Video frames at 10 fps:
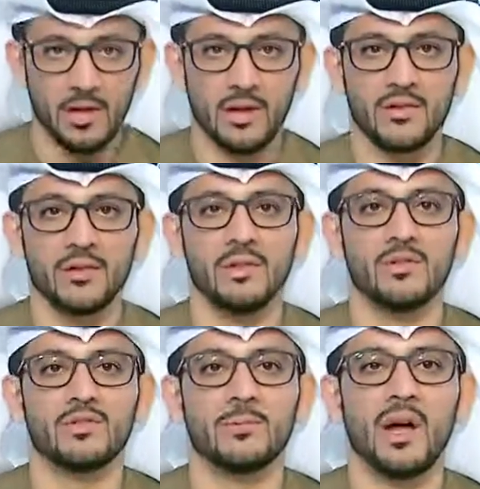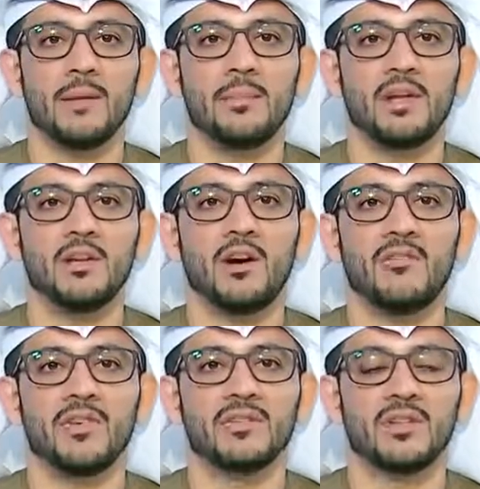In other news, Dubai Media
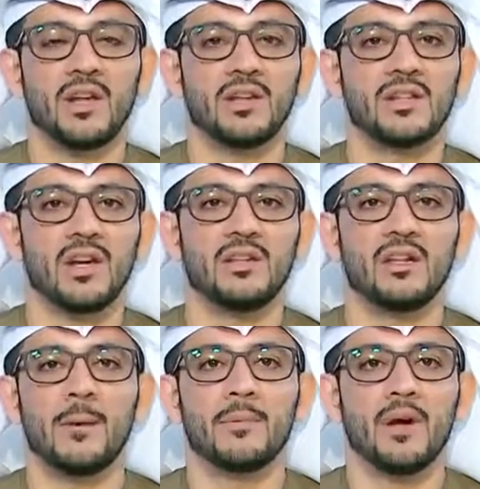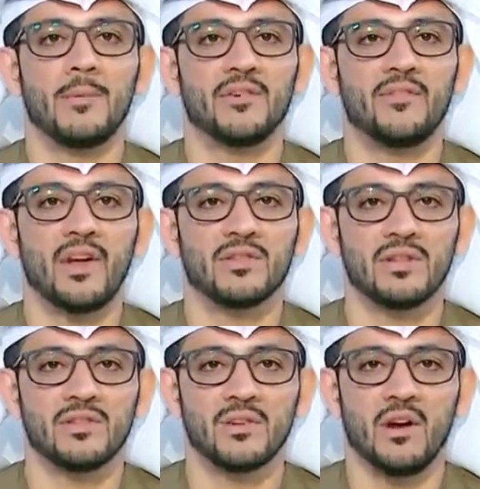Office today shared the upcoming
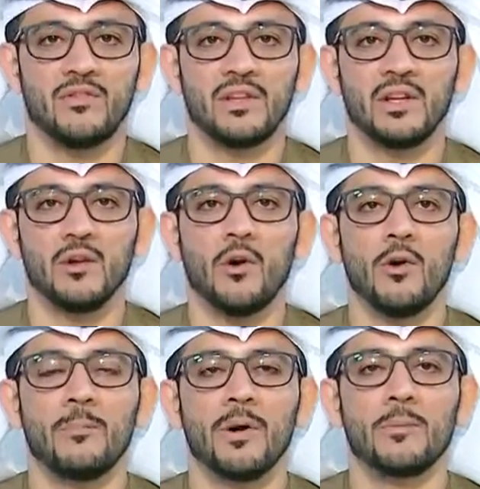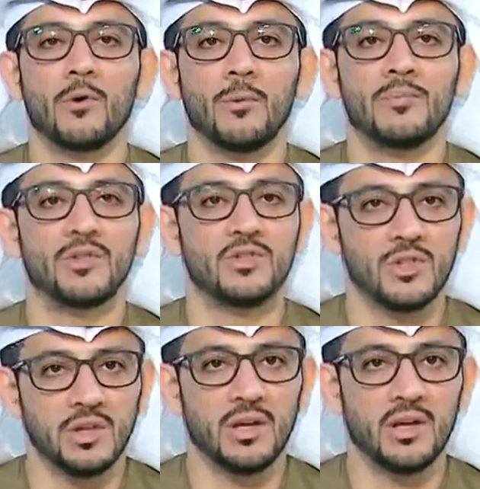phases of the Hope Probe's
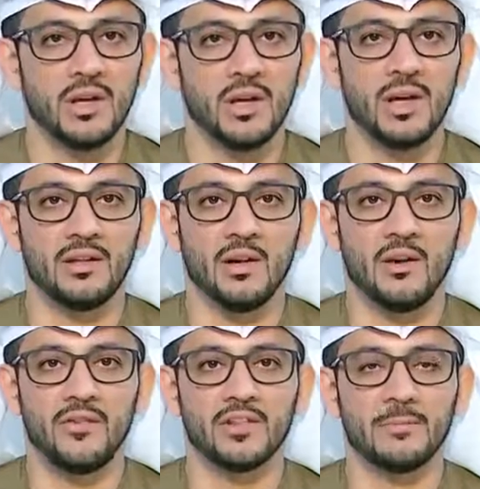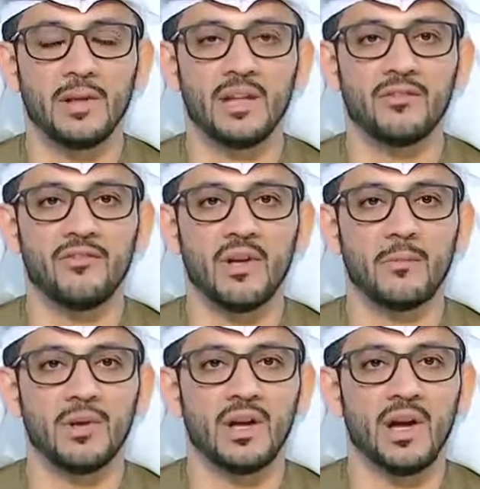journey ahead of its planned
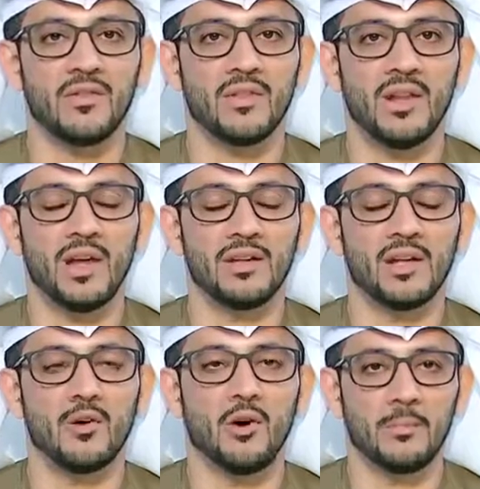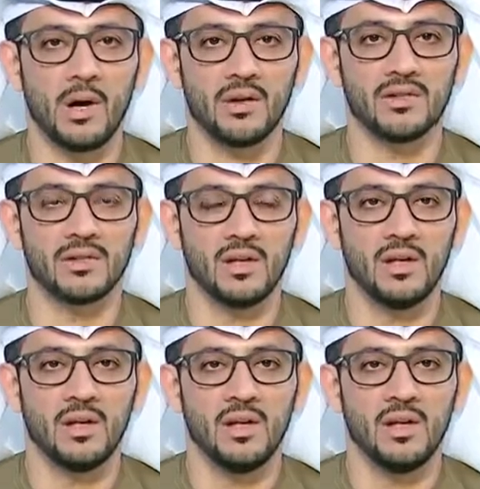February 9th landing on Mars.